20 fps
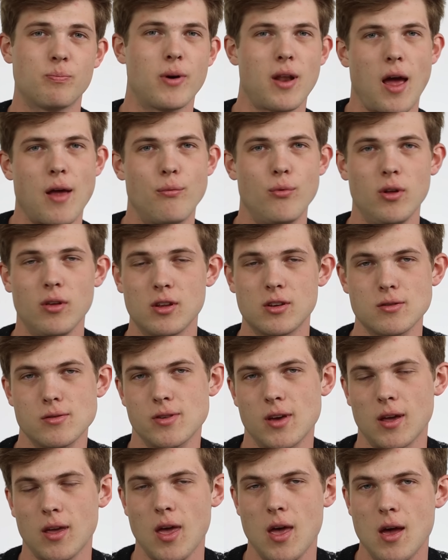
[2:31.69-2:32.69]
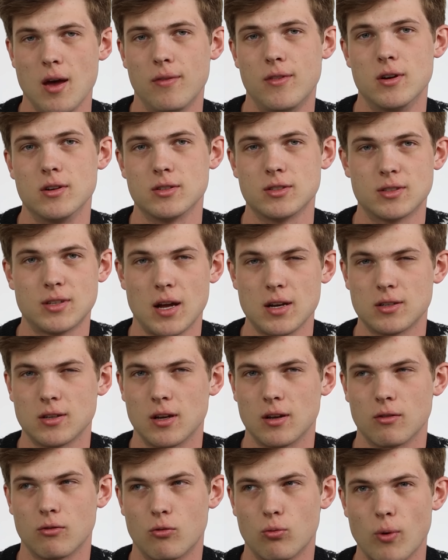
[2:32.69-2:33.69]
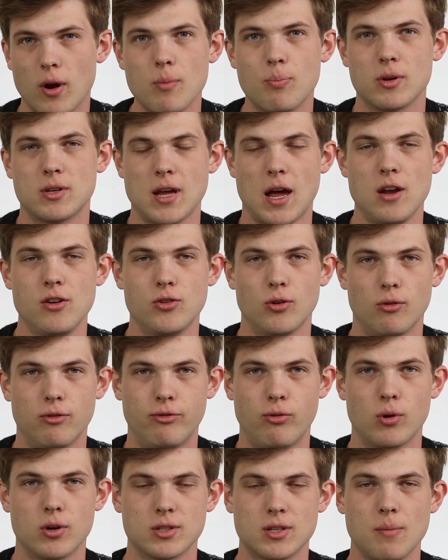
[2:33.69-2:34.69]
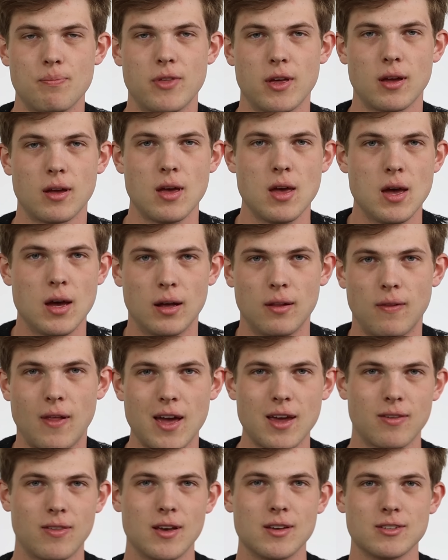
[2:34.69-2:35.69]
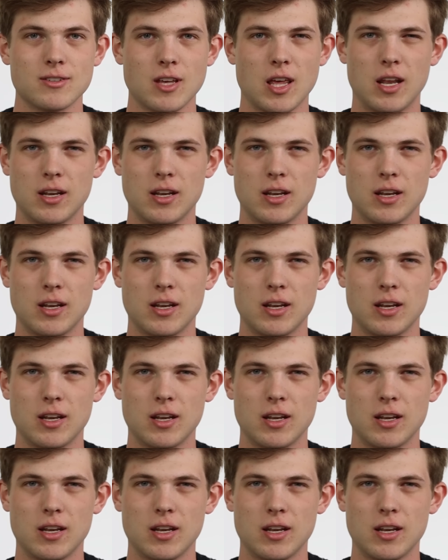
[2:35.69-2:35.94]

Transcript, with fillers: but I really do think there's such a great potential for something like this.